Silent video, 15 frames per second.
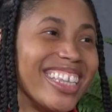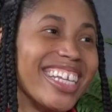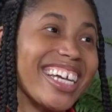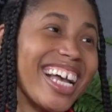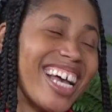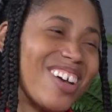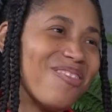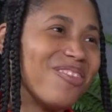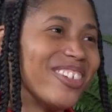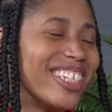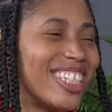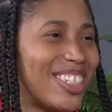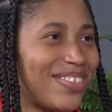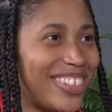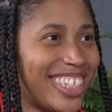the
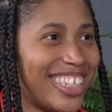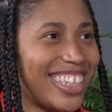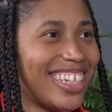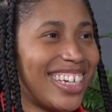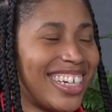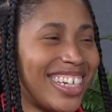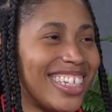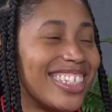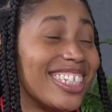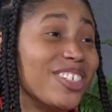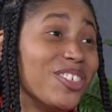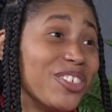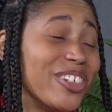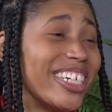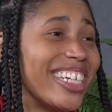conference with uh,
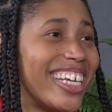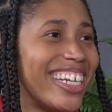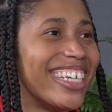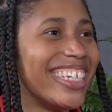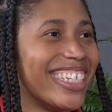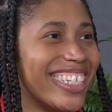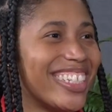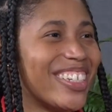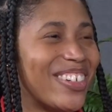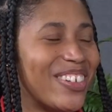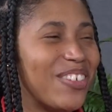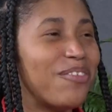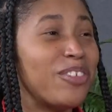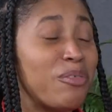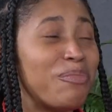Central Connecticut,
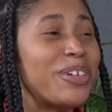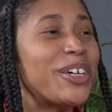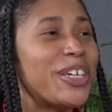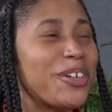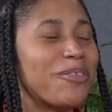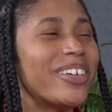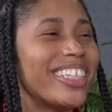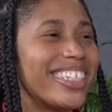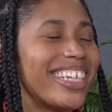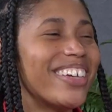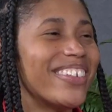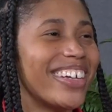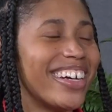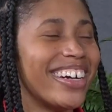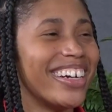so familiar with
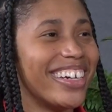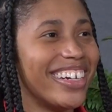Sacred Heart,